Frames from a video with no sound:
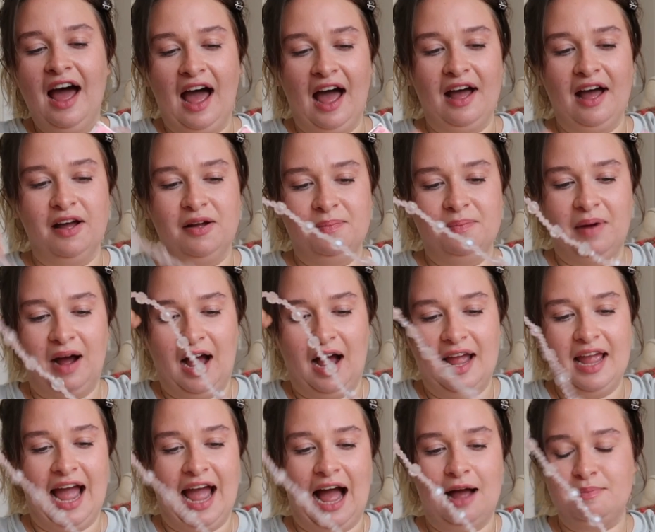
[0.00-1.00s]

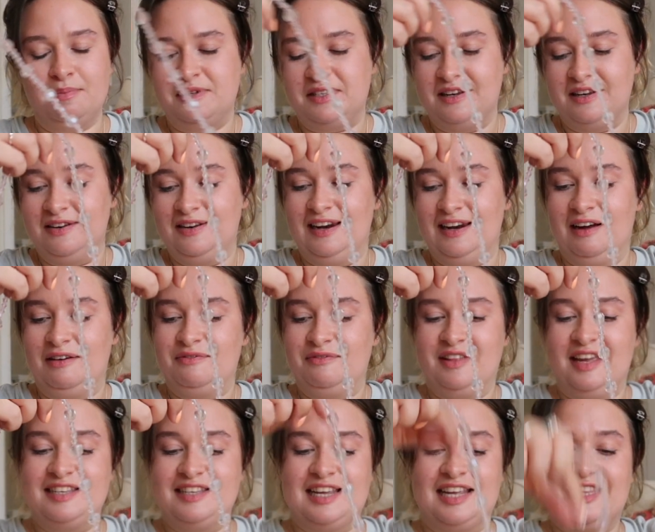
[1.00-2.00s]
I absolutely love
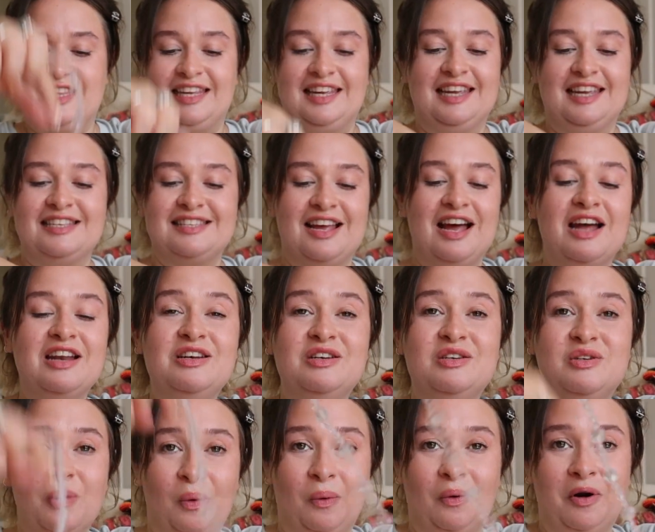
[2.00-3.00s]
this. I think it is
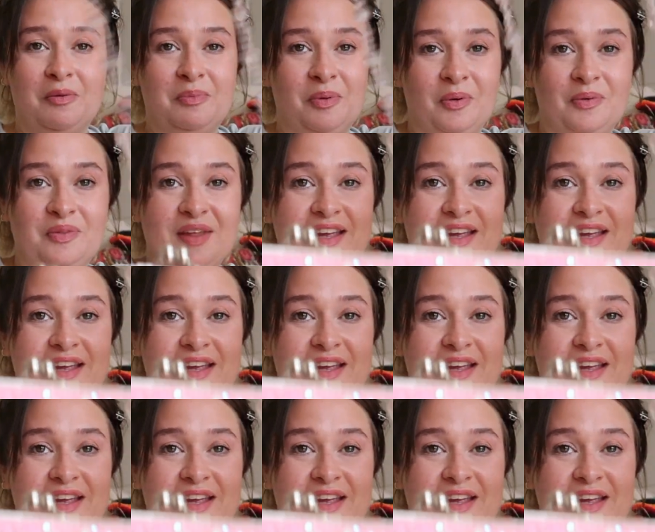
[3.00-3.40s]
adorable.